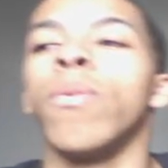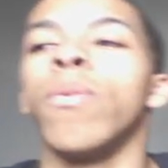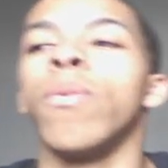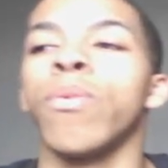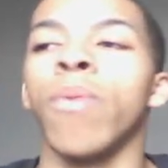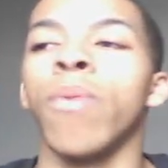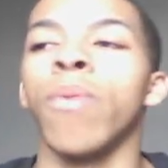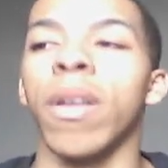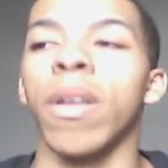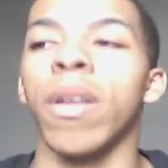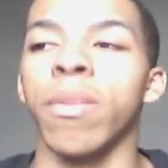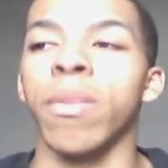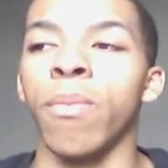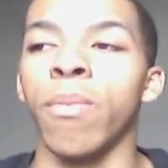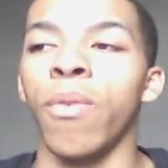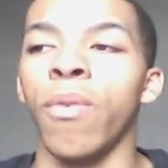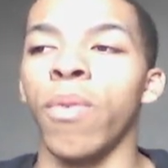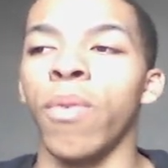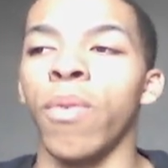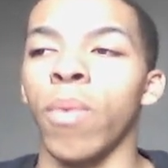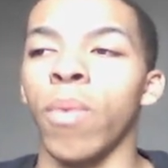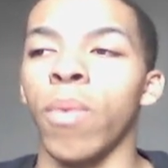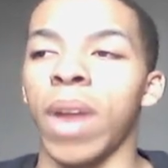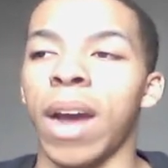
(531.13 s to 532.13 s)
throughout the
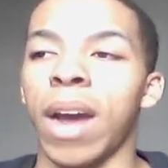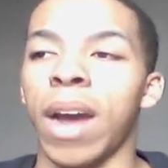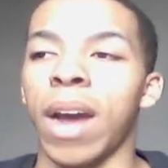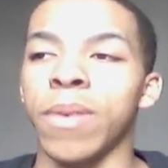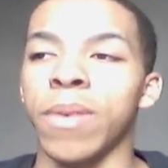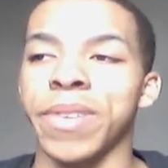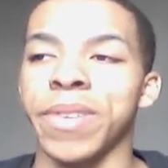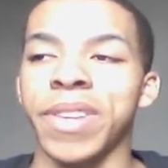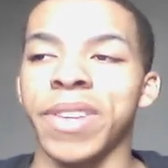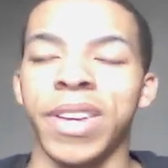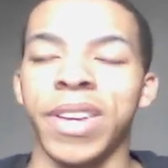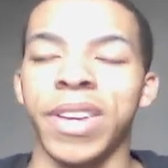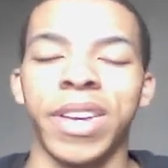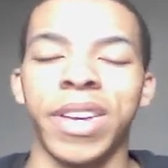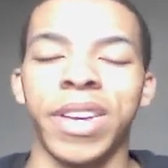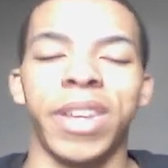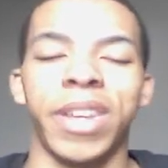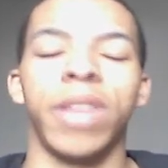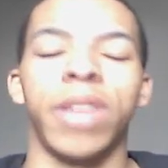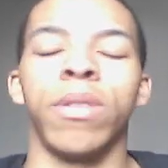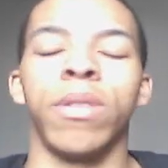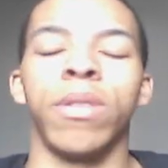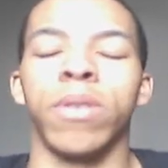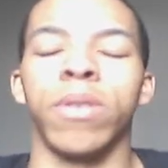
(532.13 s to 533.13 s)
movie. When I was seeing it,
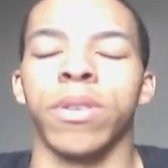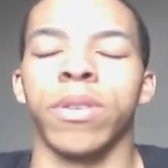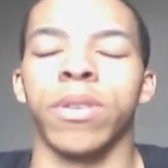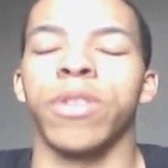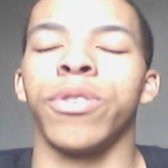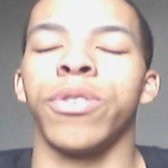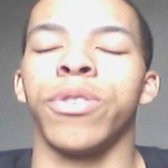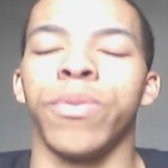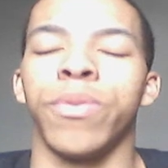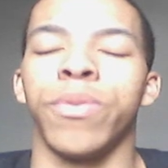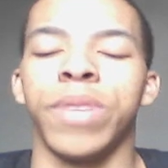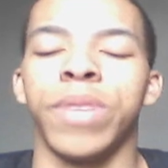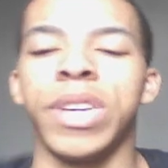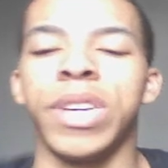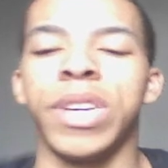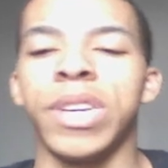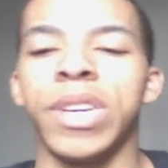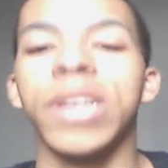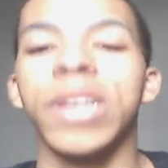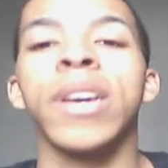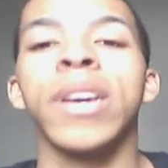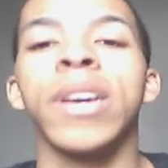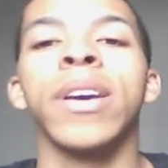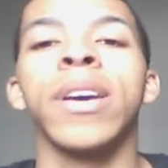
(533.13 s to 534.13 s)
he looked
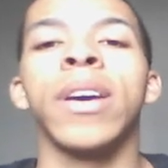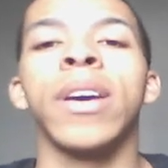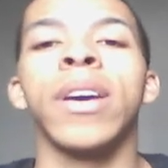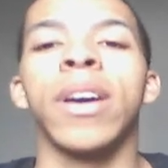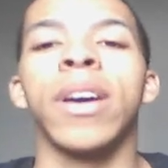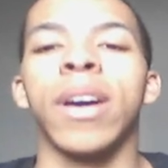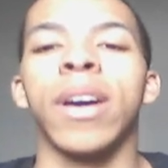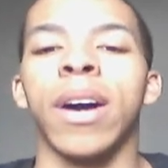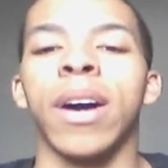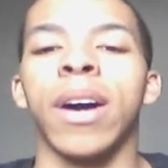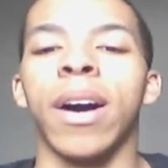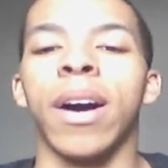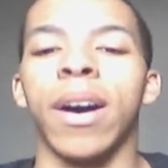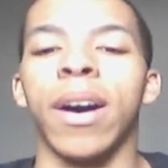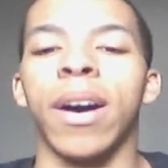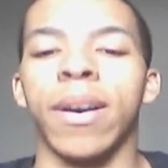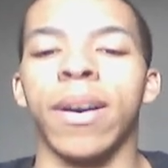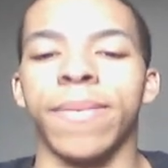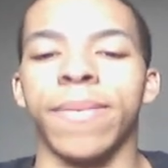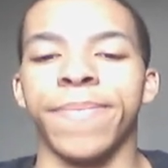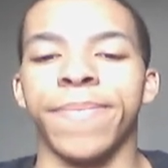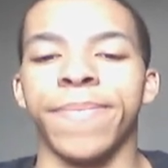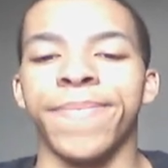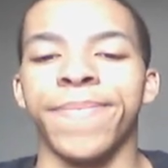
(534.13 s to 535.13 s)
2D. Um,